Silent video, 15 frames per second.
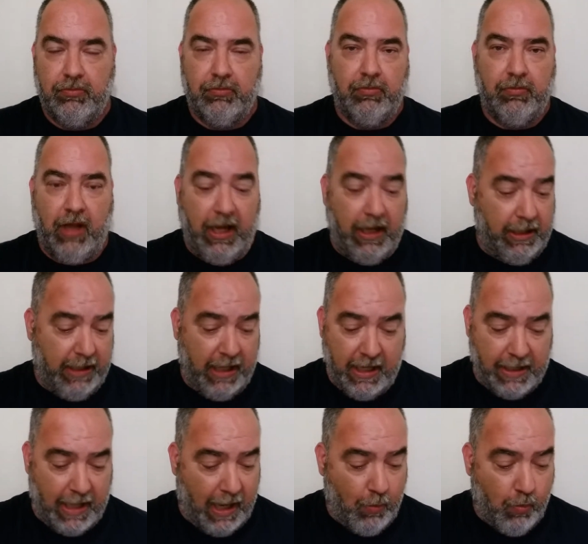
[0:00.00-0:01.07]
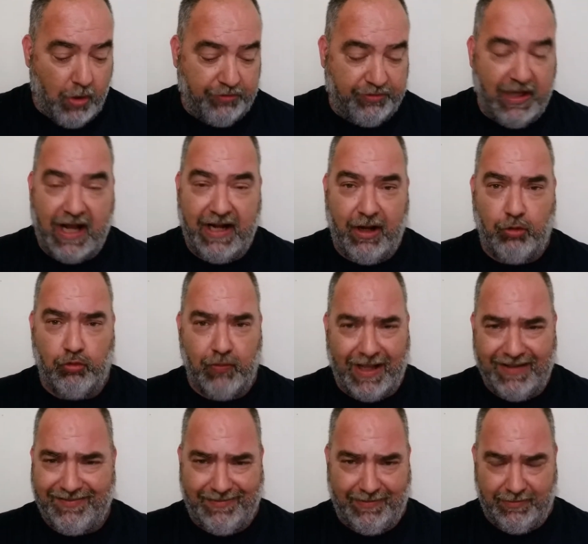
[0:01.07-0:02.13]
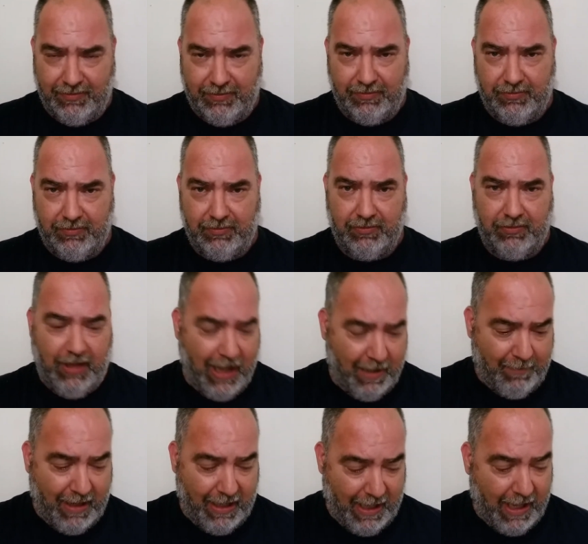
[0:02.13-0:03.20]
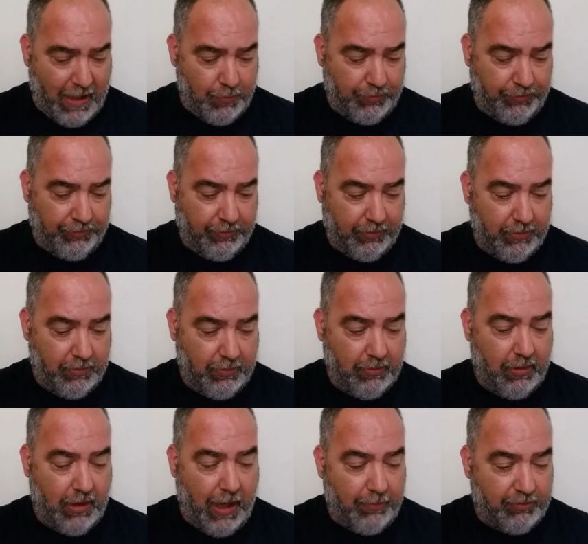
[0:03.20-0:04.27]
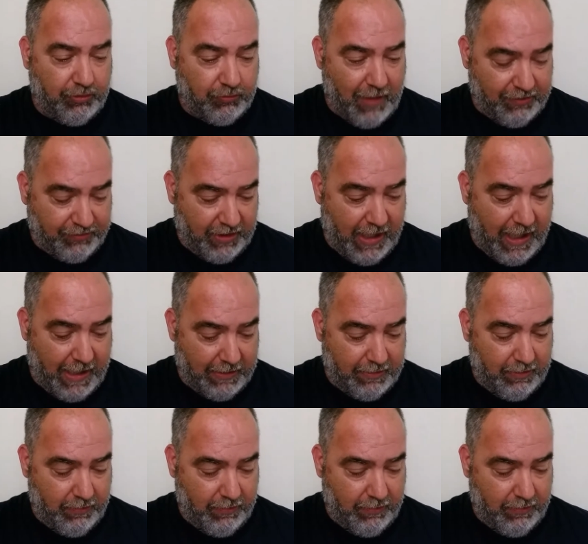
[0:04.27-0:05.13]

And again, I was not arrested at my house. I was arrested at